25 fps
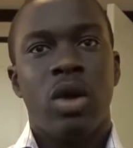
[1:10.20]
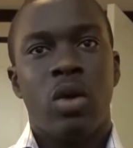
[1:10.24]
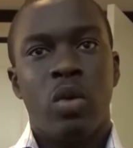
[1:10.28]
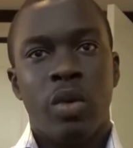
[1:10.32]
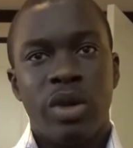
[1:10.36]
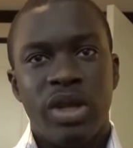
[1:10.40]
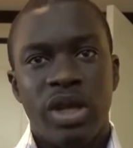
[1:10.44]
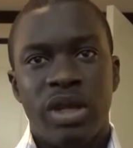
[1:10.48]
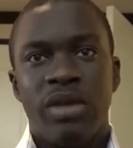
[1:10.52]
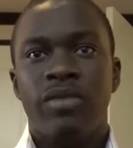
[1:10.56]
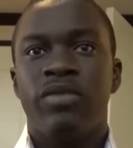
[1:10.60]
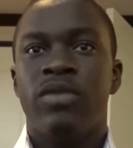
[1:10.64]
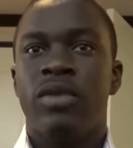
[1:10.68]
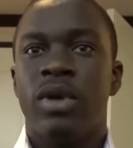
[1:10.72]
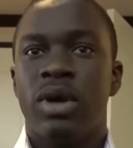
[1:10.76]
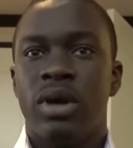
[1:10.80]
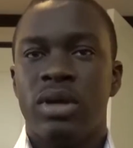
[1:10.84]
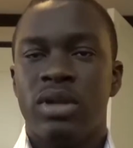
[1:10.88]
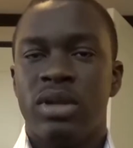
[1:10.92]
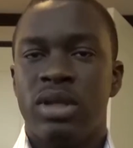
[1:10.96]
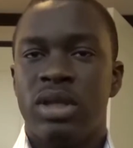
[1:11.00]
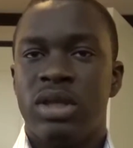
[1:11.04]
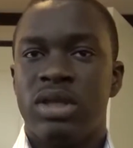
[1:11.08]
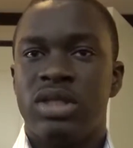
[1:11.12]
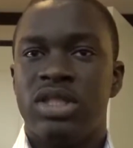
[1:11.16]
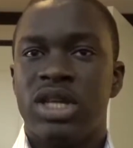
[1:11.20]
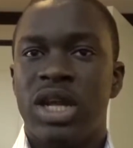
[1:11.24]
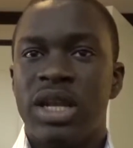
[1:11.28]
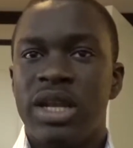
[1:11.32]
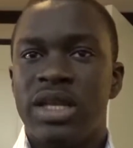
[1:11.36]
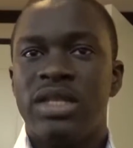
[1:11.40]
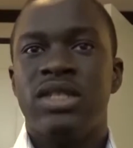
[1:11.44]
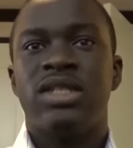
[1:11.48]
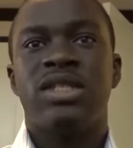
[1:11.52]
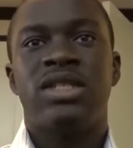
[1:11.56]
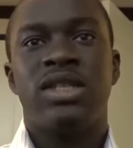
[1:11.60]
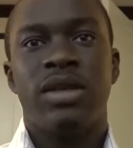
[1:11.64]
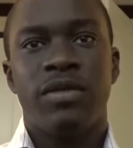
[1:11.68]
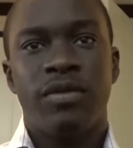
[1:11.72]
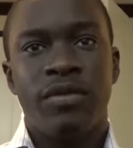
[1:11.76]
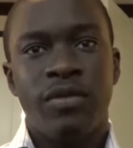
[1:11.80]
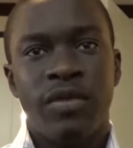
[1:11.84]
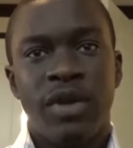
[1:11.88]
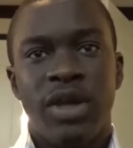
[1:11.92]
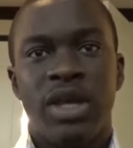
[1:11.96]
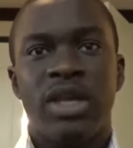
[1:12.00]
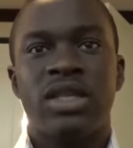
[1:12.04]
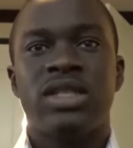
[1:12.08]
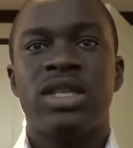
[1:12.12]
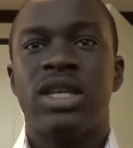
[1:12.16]
with the challenges they
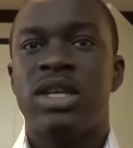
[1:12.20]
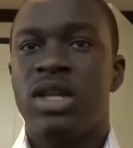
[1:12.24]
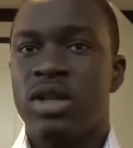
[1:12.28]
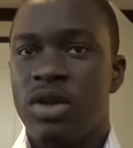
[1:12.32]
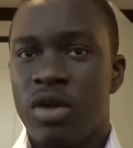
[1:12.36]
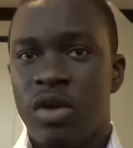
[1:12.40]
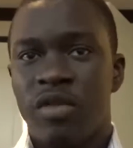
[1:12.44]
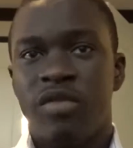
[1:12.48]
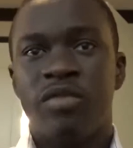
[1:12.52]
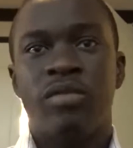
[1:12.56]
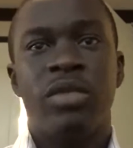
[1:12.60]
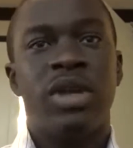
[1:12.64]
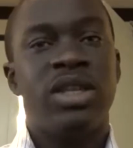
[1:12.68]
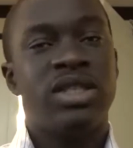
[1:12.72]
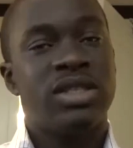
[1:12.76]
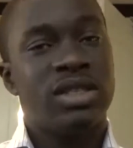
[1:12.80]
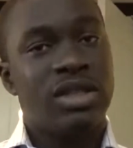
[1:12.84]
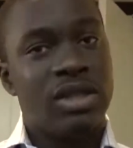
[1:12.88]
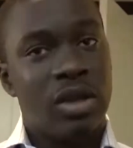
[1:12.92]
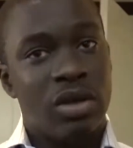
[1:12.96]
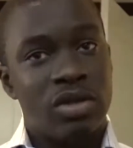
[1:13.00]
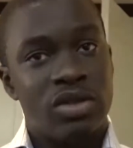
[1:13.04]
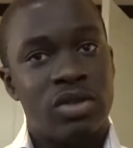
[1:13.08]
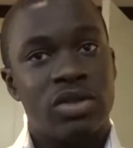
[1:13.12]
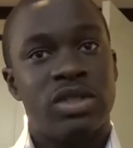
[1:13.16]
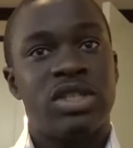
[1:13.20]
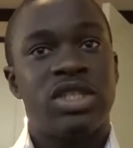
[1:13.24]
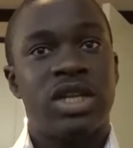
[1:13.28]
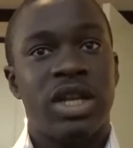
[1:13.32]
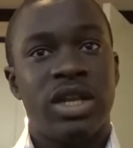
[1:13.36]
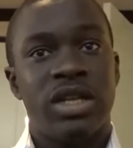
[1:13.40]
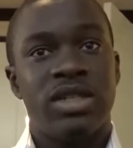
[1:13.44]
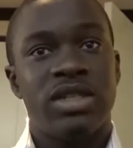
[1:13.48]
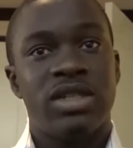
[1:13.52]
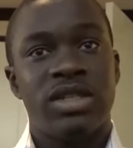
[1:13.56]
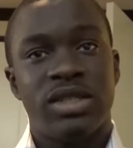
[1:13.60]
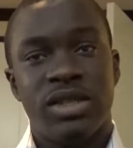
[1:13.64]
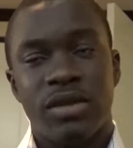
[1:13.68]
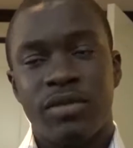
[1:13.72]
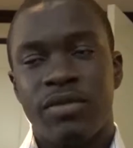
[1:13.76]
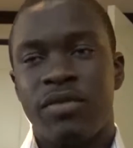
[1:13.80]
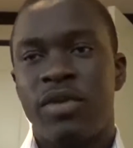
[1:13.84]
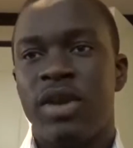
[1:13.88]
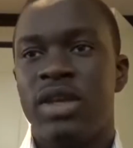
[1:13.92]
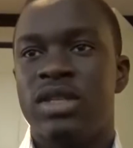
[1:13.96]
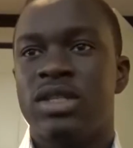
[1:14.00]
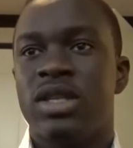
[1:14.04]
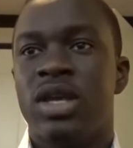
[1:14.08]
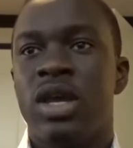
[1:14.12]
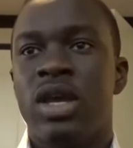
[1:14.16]
face, and the government, also the challenges they
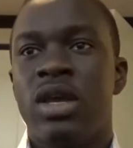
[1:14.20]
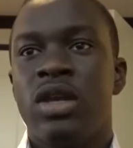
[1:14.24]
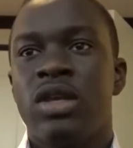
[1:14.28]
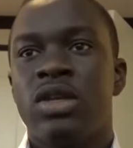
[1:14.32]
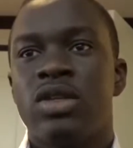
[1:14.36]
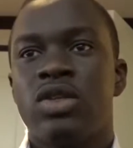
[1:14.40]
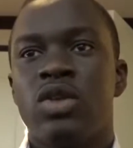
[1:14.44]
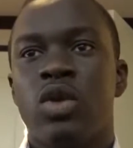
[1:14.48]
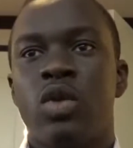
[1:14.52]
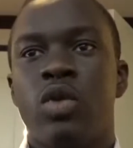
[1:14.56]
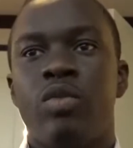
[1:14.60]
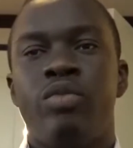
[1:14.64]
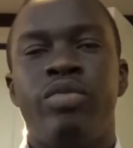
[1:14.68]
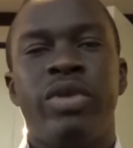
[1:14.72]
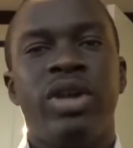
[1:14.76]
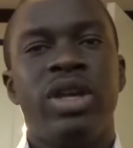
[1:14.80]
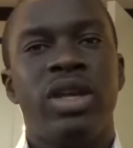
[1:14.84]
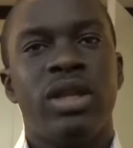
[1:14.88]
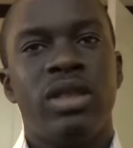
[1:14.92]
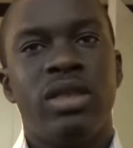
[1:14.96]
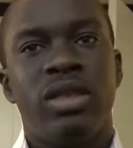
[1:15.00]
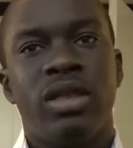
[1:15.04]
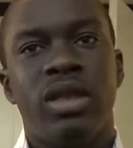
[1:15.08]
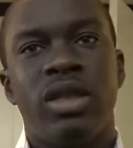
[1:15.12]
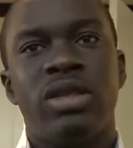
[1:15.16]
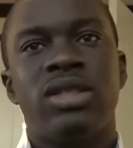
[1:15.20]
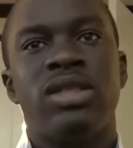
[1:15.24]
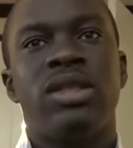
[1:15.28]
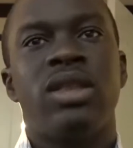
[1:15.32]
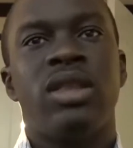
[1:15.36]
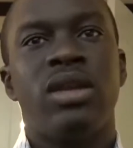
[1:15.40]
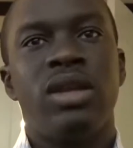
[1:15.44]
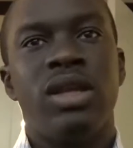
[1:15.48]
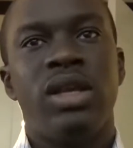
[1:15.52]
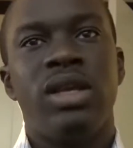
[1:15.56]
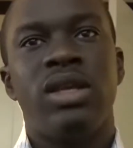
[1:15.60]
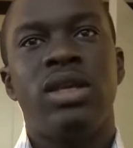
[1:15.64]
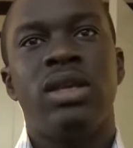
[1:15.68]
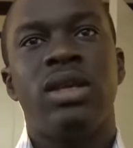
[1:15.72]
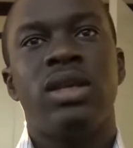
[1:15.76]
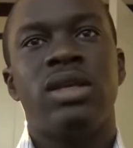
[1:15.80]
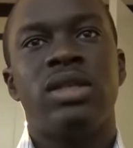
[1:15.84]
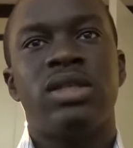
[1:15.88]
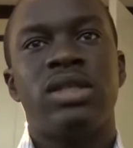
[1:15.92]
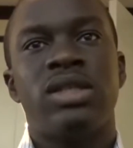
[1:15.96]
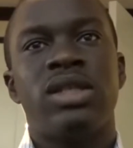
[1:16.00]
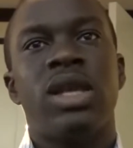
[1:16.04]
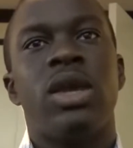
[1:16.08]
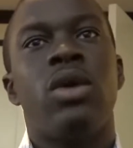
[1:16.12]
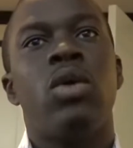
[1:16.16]
face. So bringing these three
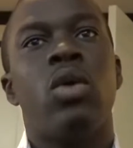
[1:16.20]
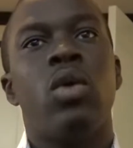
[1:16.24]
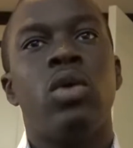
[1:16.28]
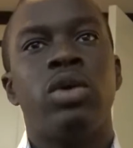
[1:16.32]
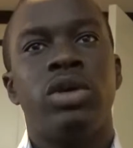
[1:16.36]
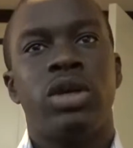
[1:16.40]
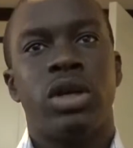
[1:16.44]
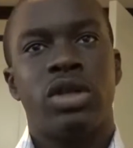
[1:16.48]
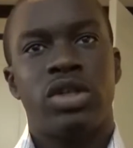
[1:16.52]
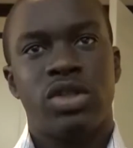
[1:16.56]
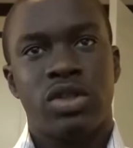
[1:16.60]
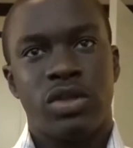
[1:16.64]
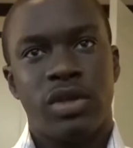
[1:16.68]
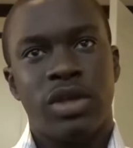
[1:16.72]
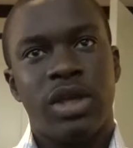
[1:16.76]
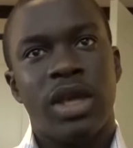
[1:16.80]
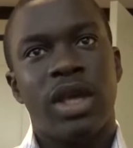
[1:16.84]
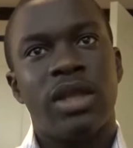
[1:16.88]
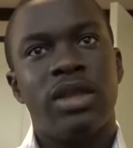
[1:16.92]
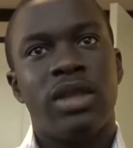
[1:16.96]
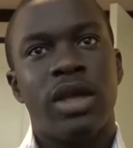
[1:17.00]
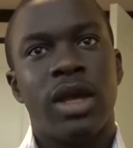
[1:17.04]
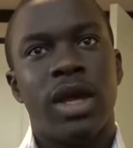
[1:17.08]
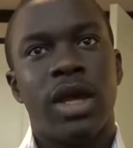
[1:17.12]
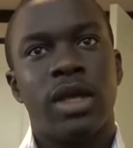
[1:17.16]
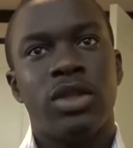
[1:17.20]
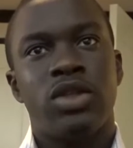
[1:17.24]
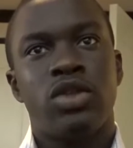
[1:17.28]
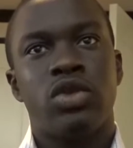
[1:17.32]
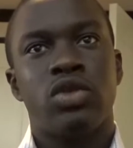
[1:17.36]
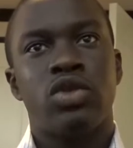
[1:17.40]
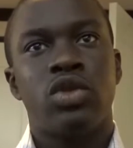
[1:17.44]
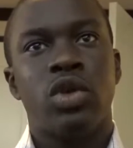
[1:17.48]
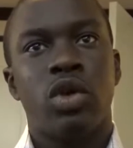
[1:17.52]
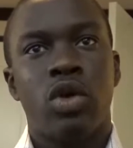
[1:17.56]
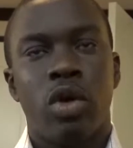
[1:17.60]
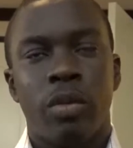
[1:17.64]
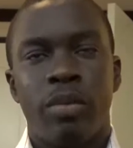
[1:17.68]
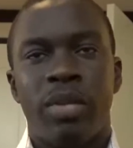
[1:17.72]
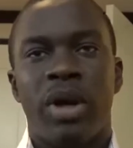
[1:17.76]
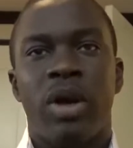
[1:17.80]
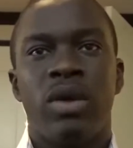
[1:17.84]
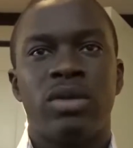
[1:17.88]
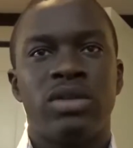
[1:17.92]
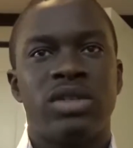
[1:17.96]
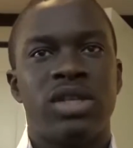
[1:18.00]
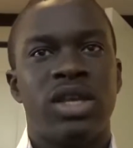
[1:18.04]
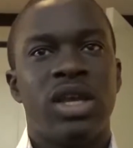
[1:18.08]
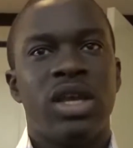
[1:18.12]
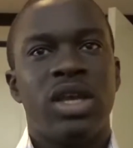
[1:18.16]
stakeholders together to talk
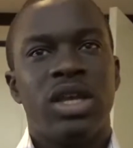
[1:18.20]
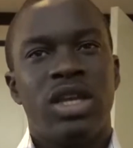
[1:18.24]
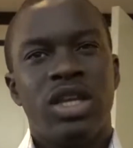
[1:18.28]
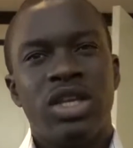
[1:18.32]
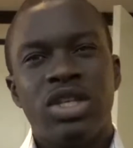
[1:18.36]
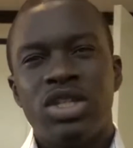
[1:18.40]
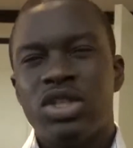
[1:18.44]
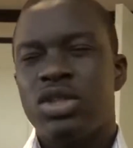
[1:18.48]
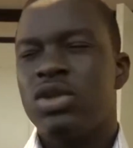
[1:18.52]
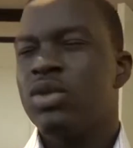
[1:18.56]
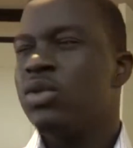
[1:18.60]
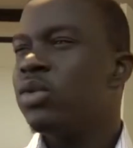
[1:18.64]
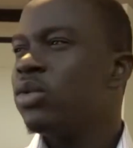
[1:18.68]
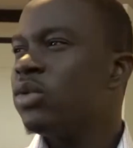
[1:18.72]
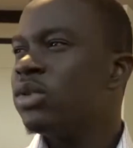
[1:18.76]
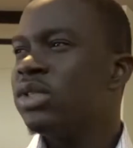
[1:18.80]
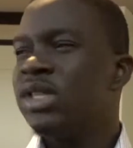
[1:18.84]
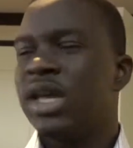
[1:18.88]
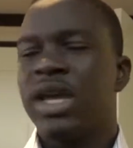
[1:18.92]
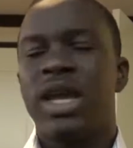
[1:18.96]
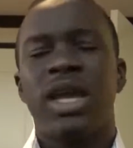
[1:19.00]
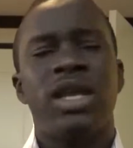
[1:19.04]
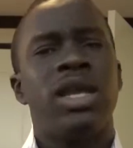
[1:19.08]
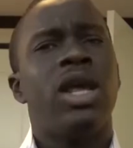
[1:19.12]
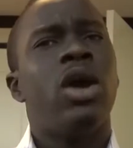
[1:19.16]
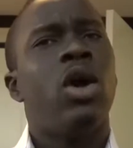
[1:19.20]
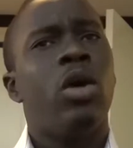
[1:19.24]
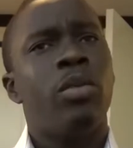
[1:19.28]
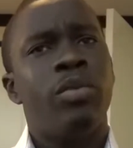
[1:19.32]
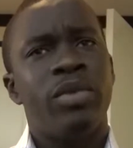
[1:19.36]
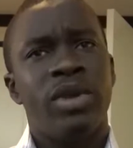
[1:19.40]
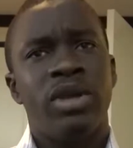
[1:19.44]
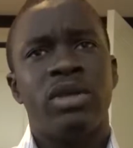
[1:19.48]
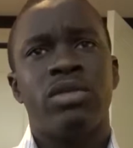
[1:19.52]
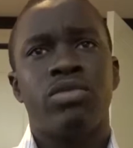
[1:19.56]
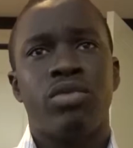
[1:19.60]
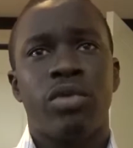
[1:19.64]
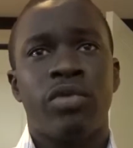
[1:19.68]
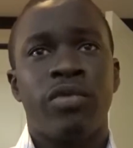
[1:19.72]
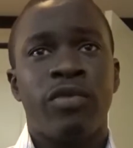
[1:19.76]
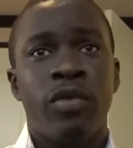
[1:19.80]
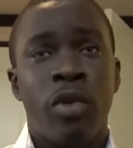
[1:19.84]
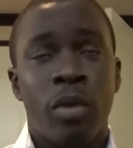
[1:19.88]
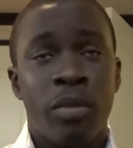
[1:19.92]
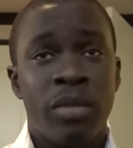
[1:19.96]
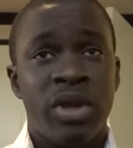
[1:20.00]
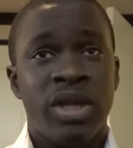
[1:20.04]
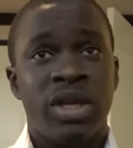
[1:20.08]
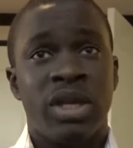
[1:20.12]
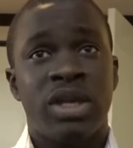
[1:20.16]
about issues that can help in
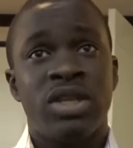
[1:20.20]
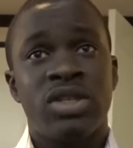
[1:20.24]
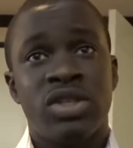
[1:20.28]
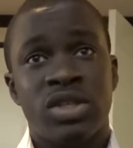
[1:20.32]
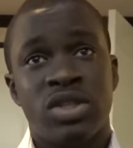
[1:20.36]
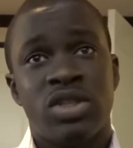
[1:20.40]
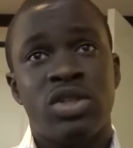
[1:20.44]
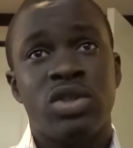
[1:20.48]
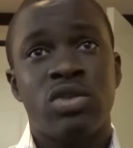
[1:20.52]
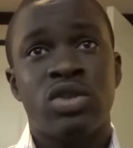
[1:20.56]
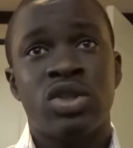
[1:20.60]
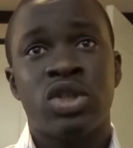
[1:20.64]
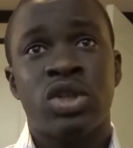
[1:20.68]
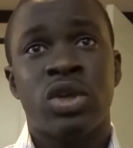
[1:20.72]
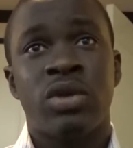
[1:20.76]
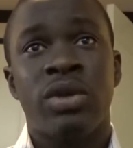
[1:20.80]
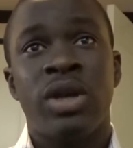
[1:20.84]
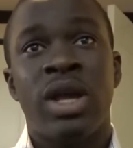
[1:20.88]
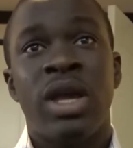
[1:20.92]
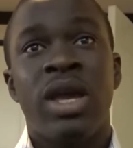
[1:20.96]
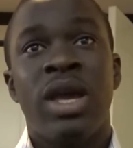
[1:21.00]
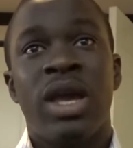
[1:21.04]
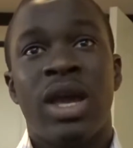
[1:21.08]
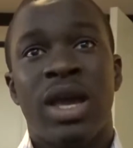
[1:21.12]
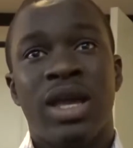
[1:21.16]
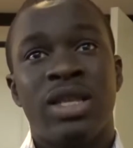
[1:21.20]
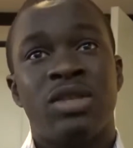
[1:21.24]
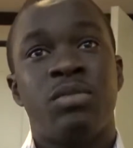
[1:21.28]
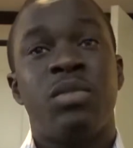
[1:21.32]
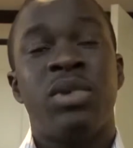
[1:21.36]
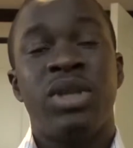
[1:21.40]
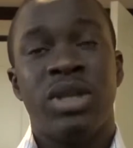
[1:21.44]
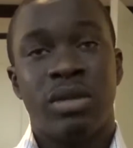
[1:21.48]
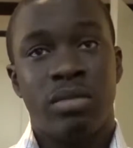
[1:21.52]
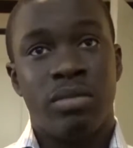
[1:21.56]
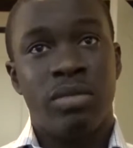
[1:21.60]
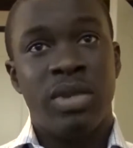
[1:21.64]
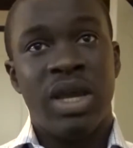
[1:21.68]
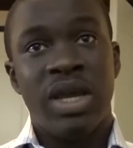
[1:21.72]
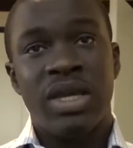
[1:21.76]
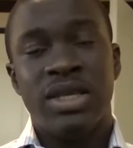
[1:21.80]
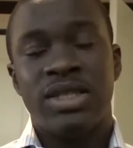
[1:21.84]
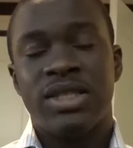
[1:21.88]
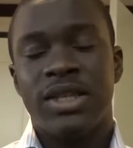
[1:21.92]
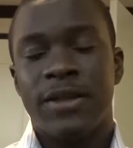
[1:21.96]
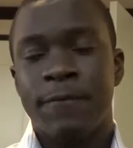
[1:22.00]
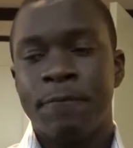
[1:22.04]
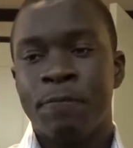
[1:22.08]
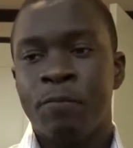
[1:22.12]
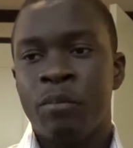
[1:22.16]
reforming institutions has been
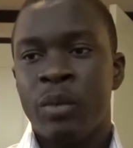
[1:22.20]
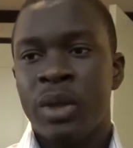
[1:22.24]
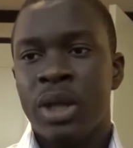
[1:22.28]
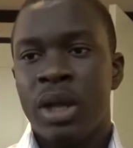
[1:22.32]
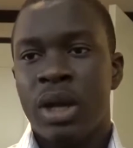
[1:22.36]
amazing.